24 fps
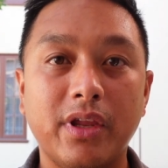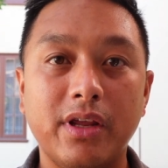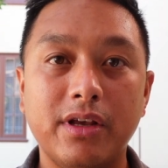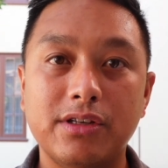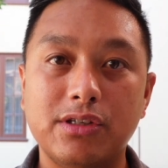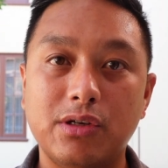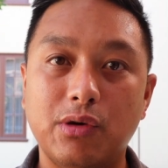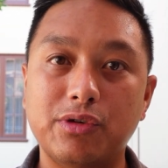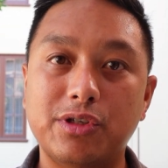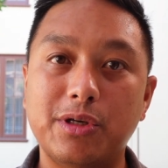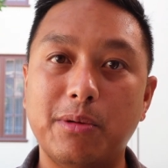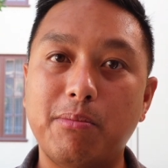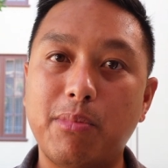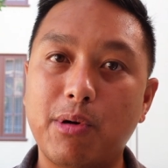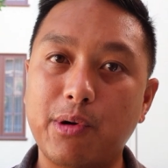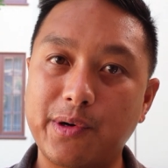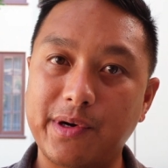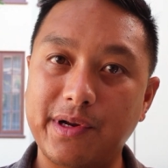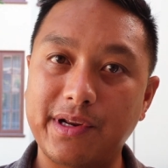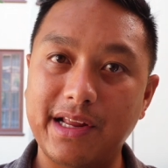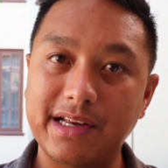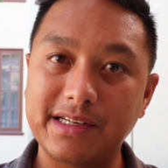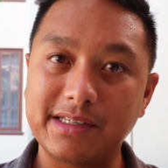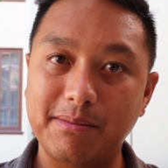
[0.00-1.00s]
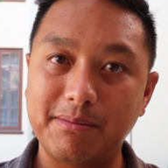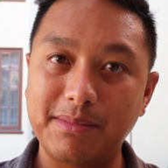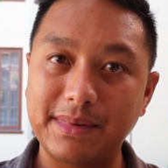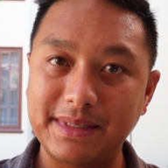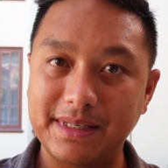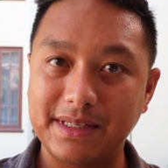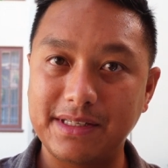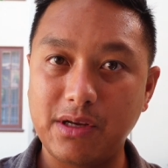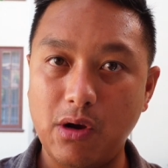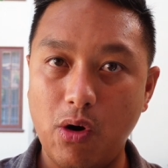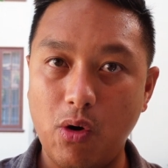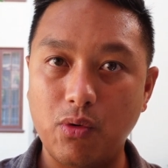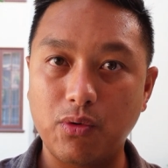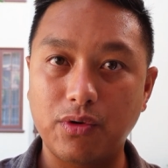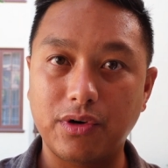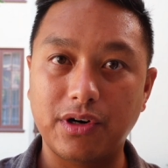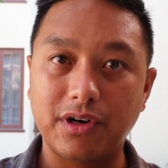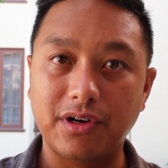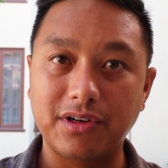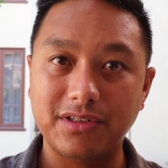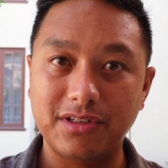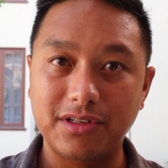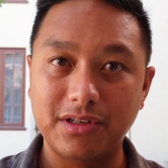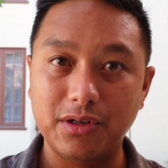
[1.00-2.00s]
So it's important as a business
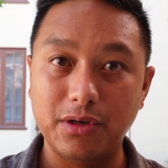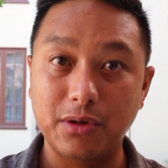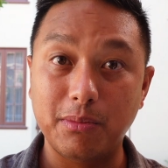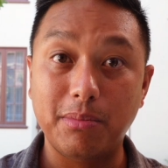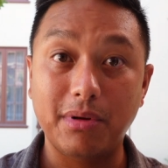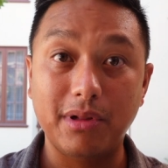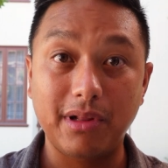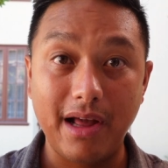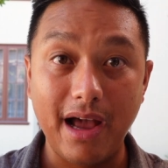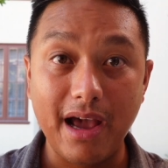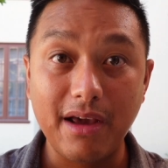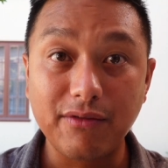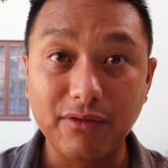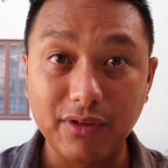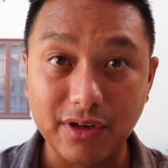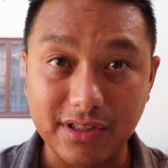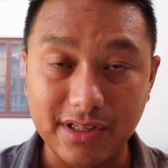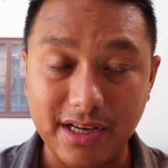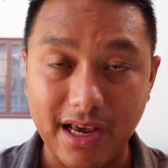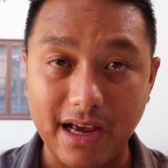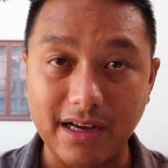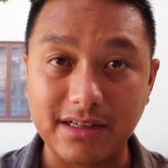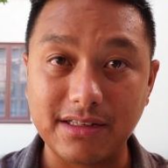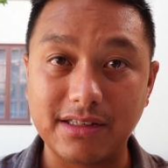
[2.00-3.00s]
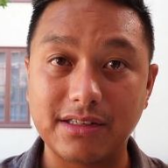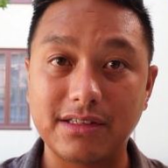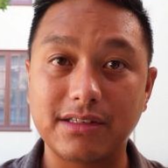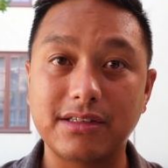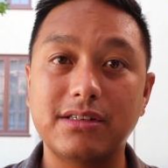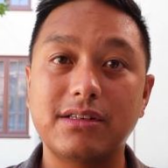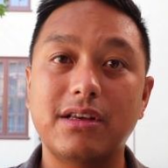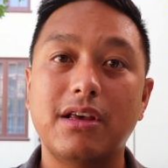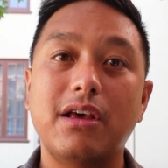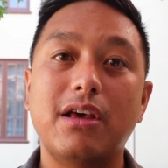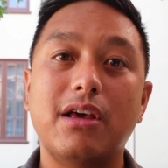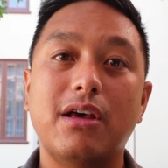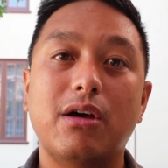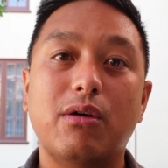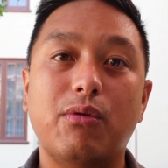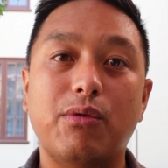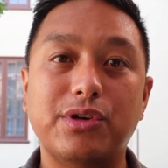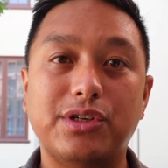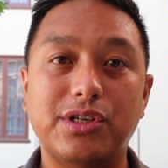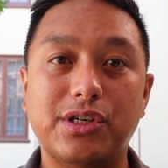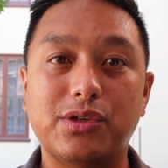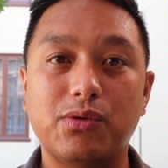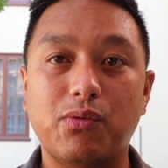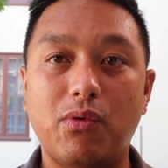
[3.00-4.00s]
owner to plan for taxes,
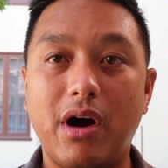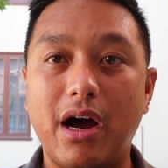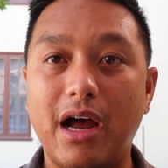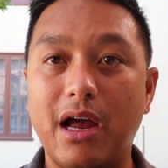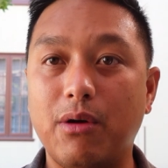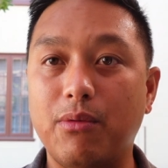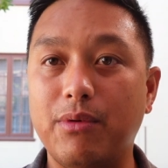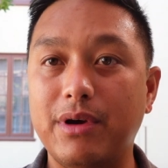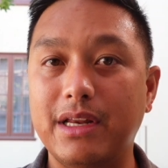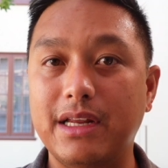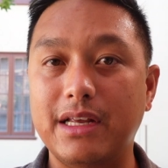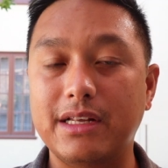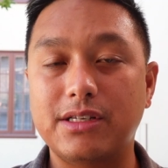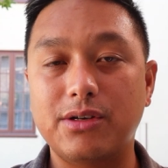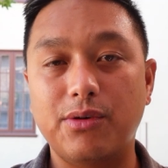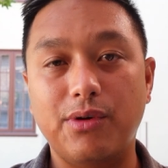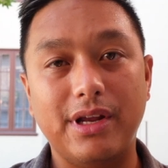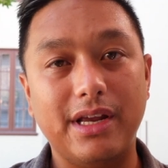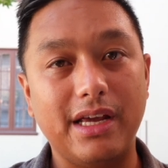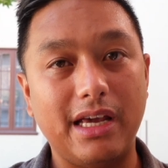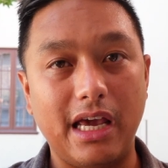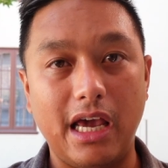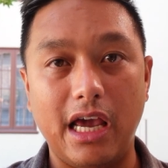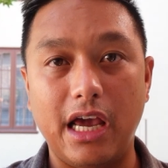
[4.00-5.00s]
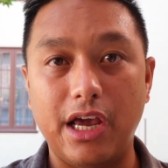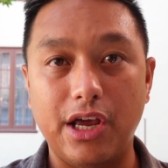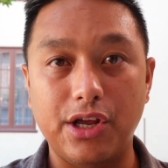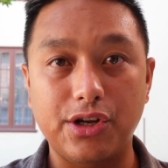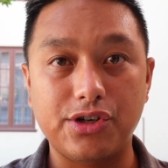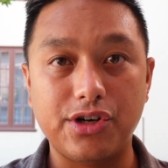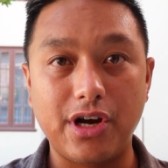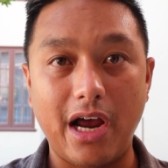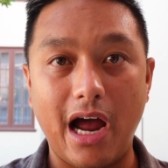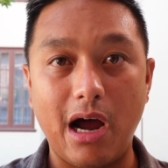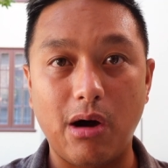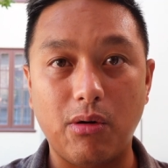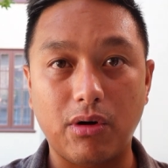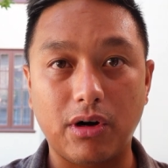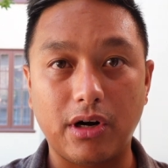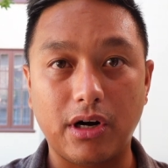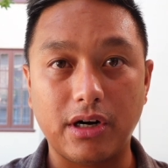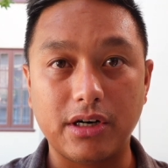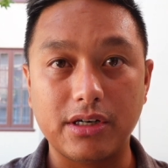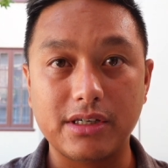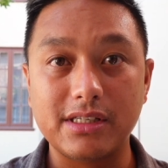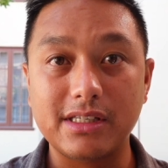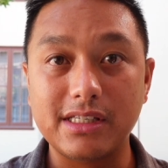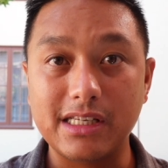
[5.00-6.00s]
which is why we need to engage
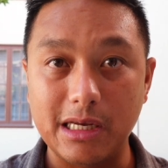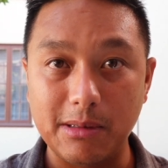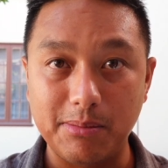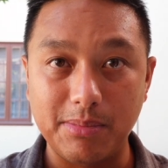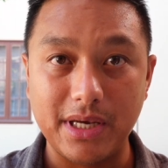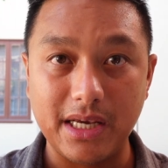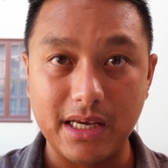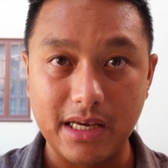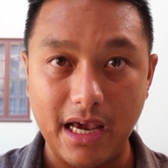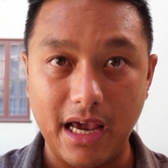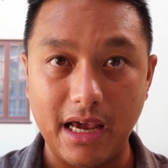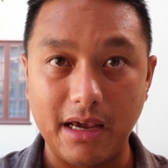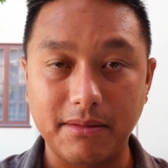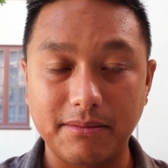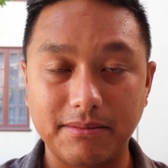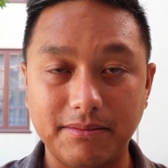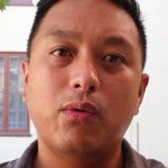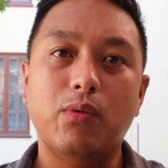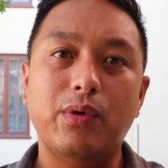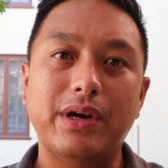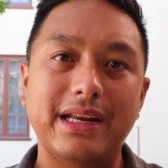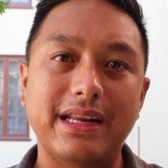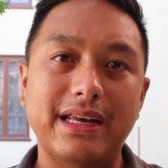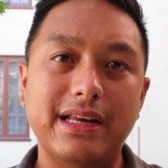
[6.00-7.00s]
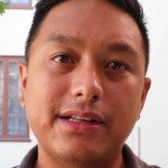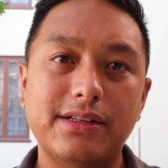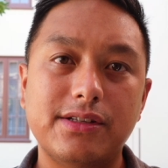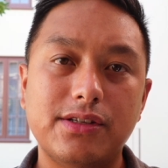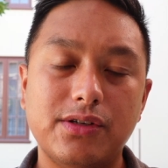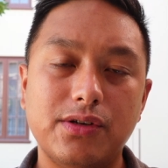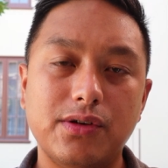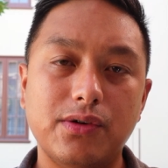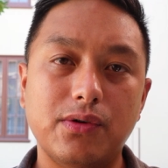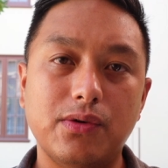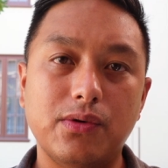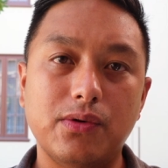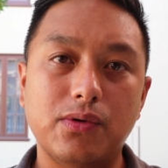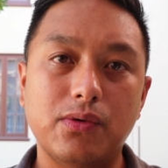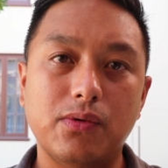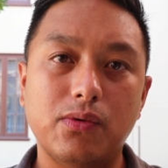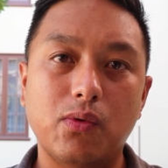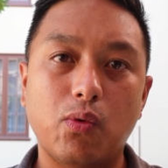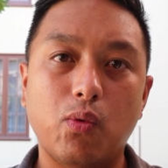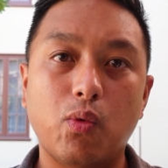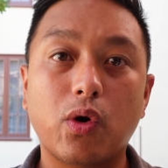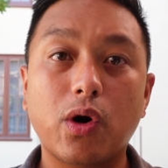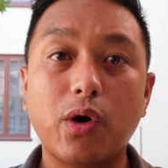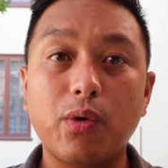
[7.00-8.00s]
our CPA. We need to
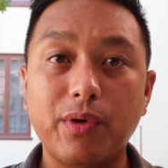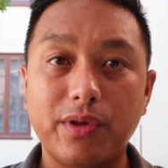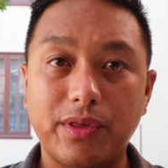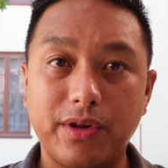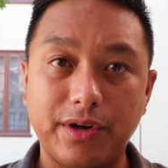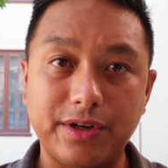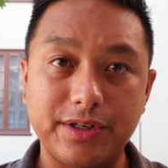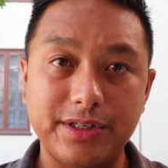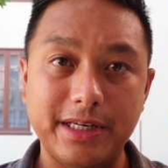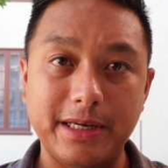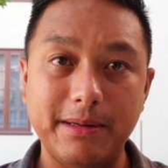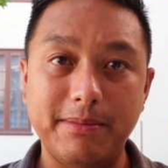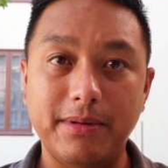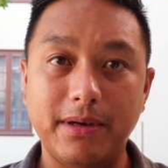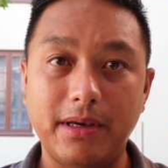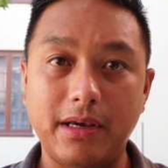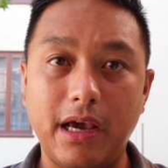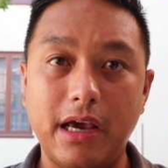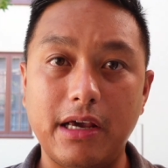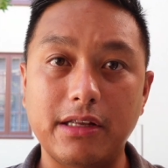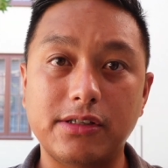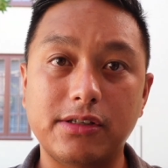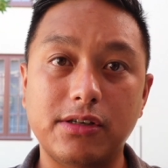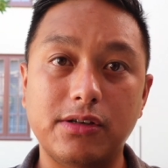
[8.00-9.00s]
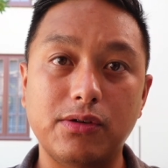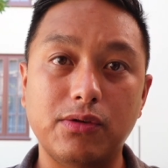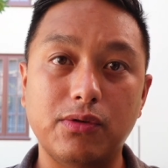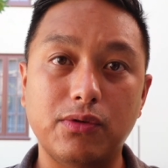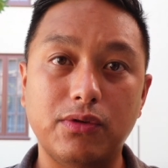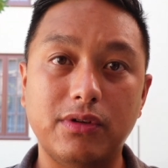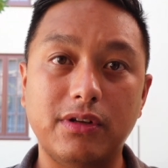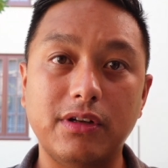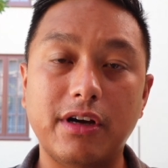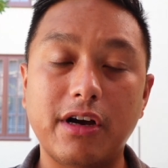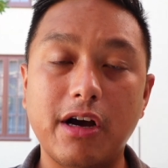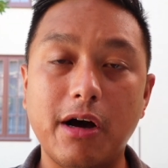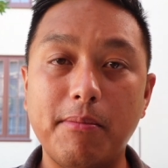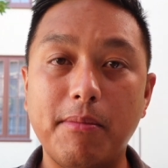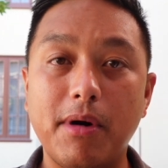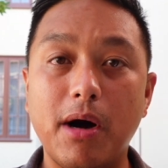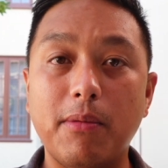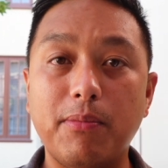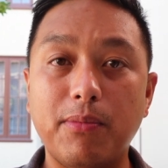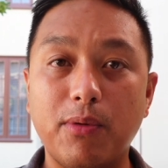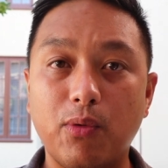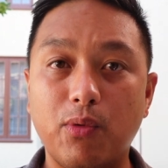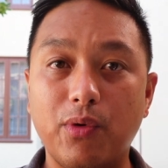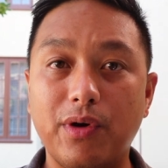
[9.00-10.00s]
work with our CPA to come
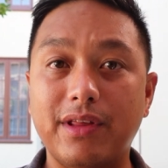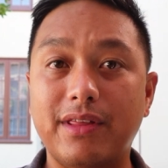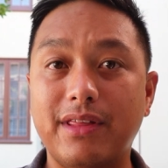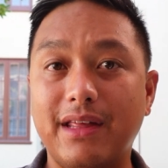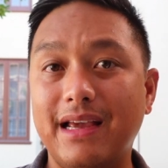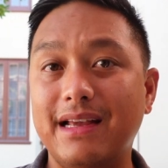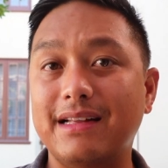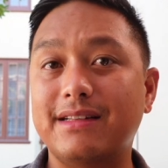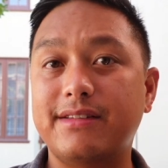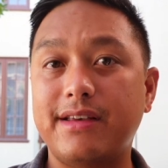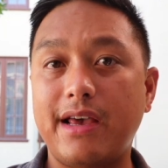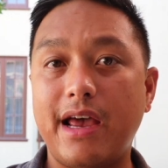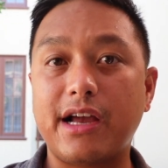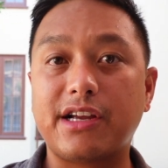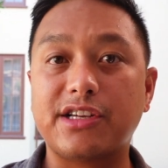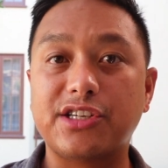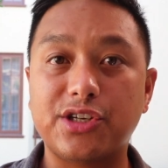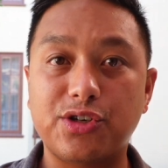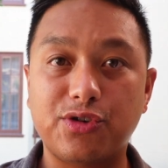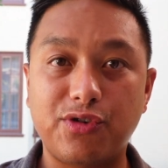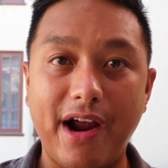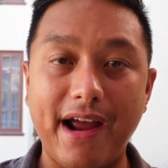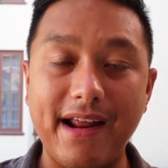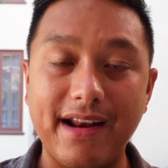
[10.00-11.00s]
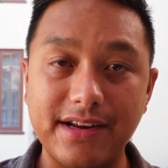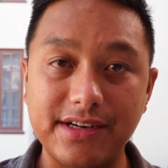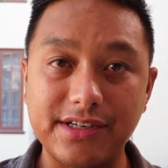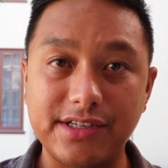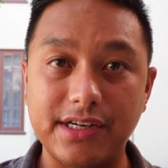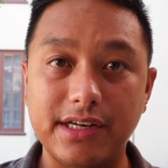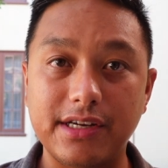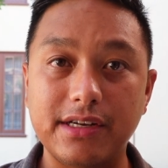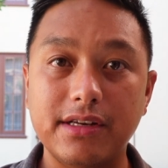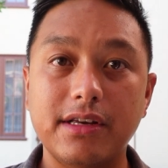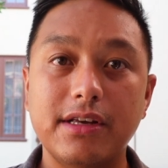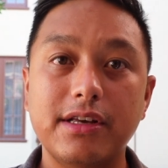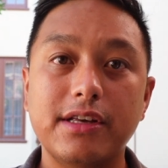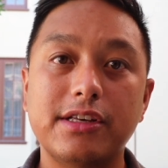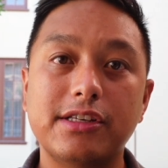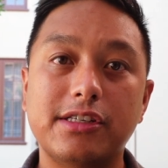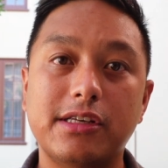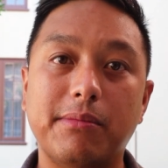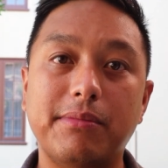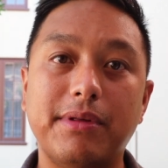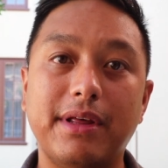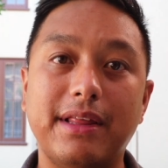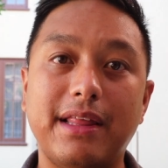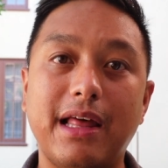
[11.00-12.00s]
up with a tax strategy,
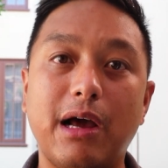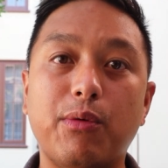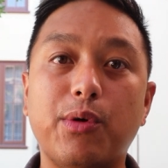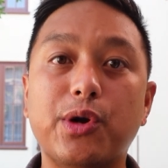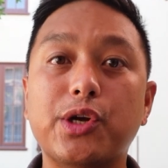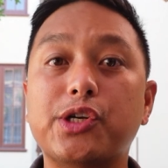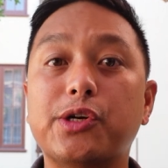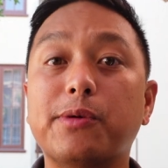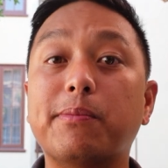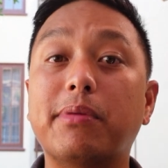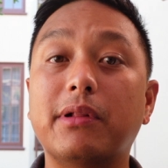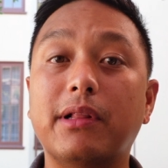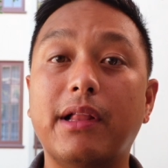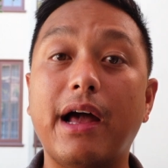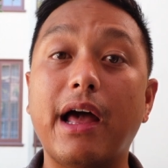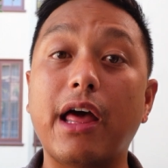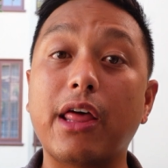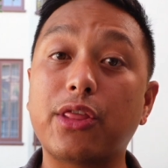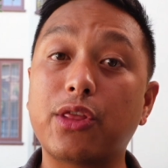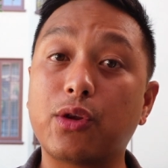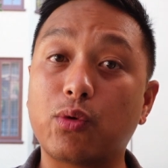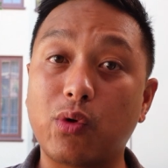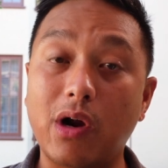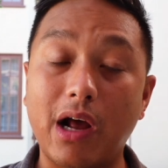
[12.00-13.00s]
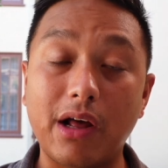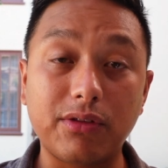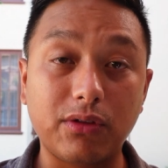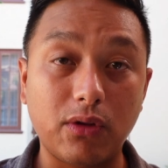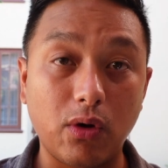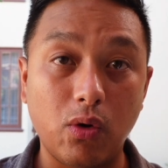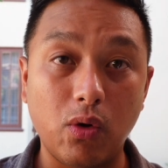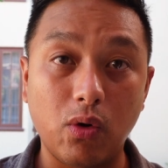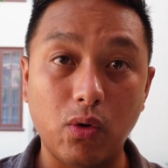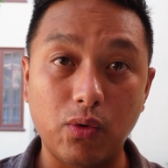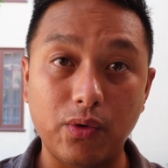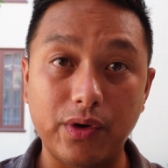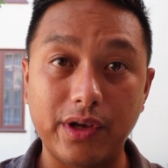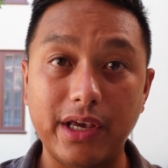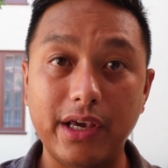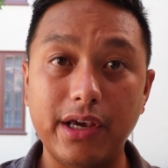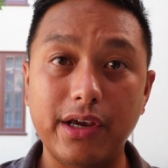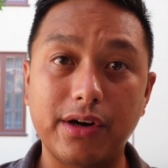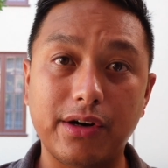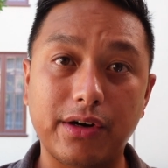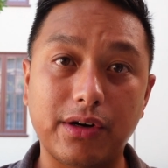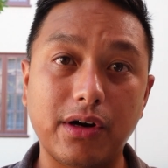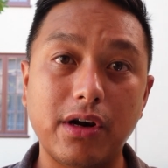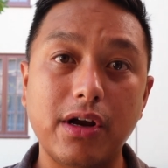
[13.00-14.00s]
something that we should plan throughout the whole
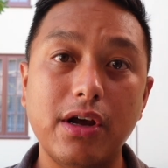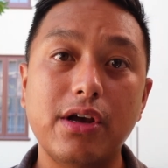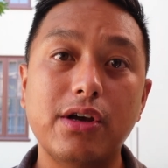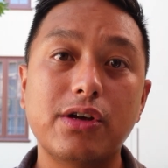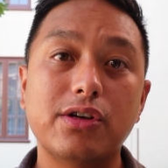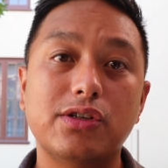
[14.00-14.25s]
year.